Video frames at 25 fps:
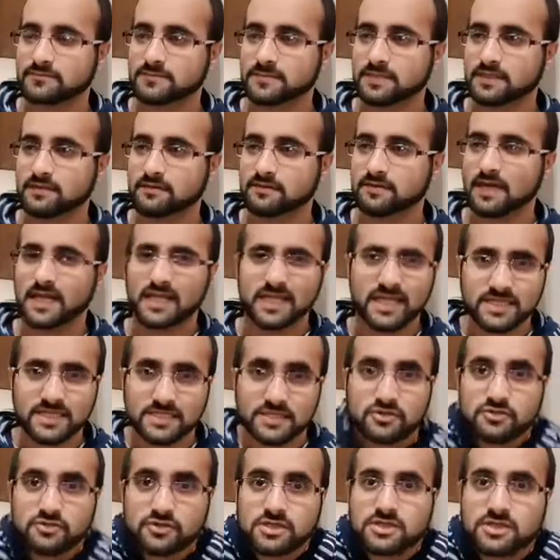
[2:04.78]
you know,
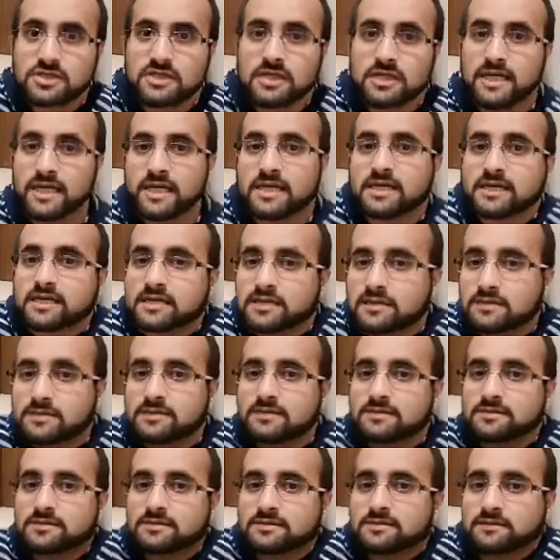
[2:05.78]
unless you're just like
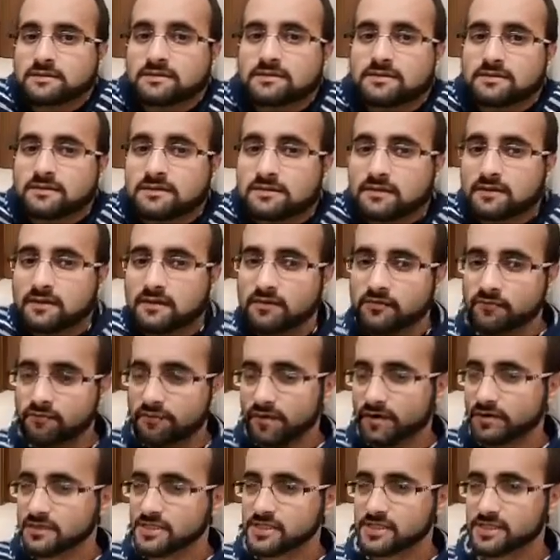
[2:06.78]

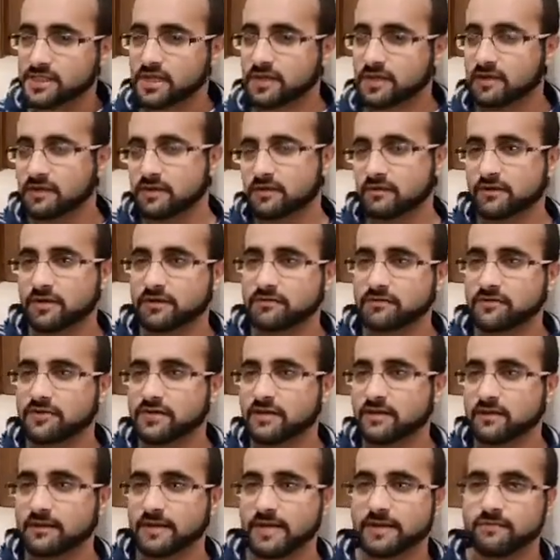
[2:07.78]
very scared of
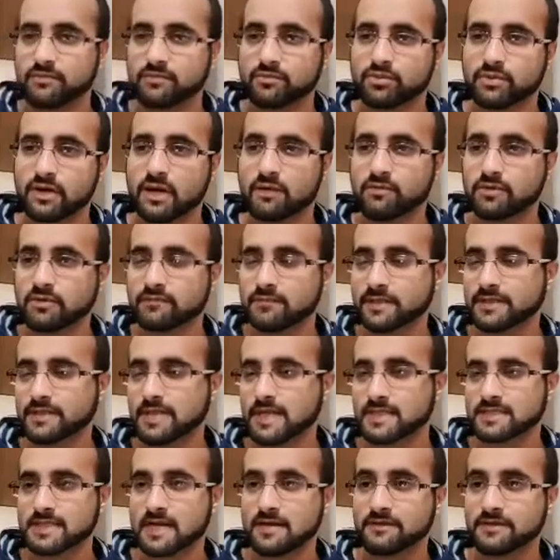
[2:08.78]
everything, you'll have a problem.
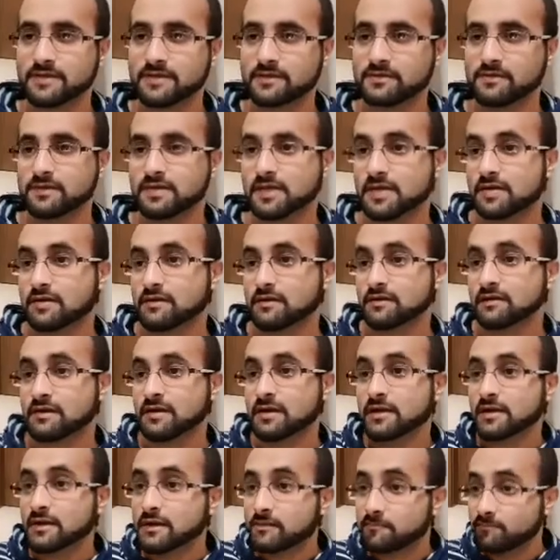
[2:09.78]
But that's how they do it
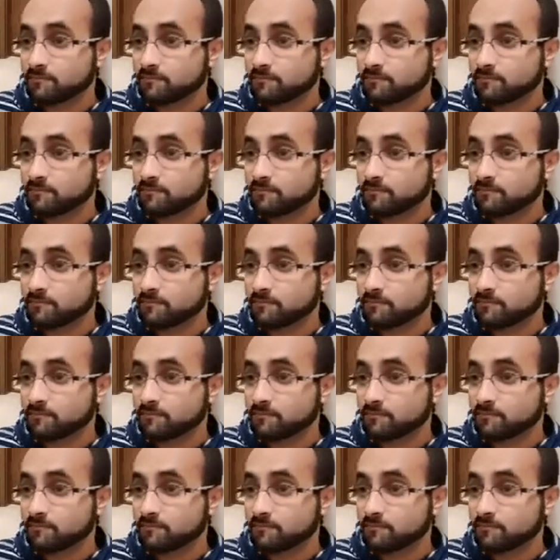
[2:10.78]
here.